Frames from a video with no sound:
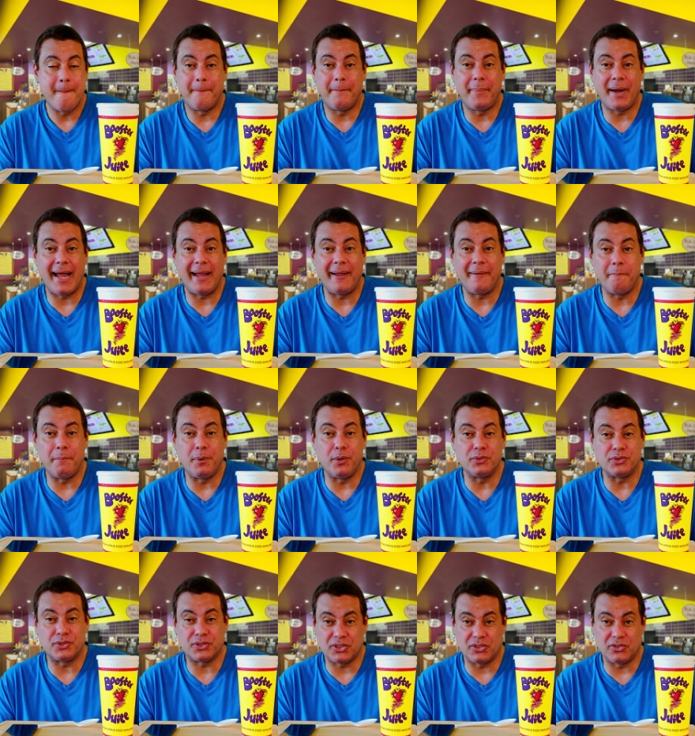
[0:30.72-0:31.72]
by
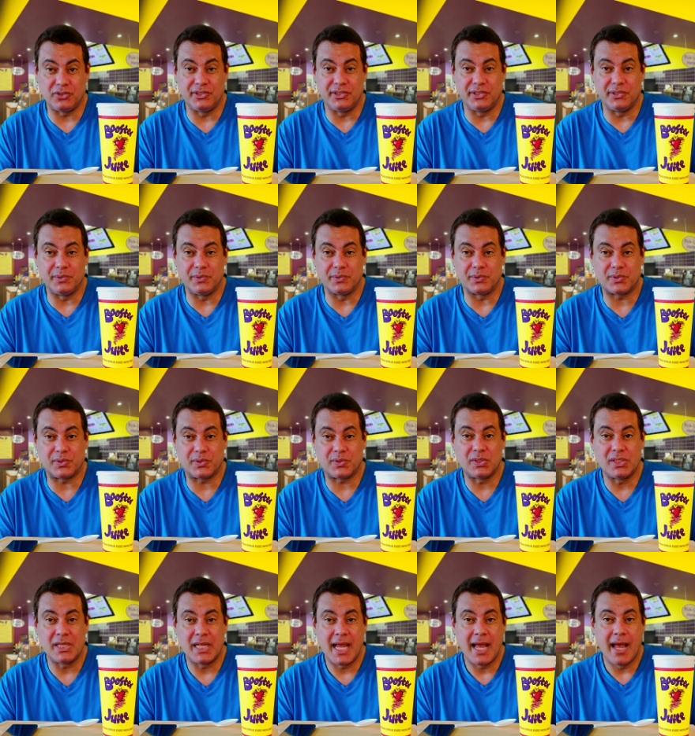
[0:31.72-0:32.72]
Booster Juice.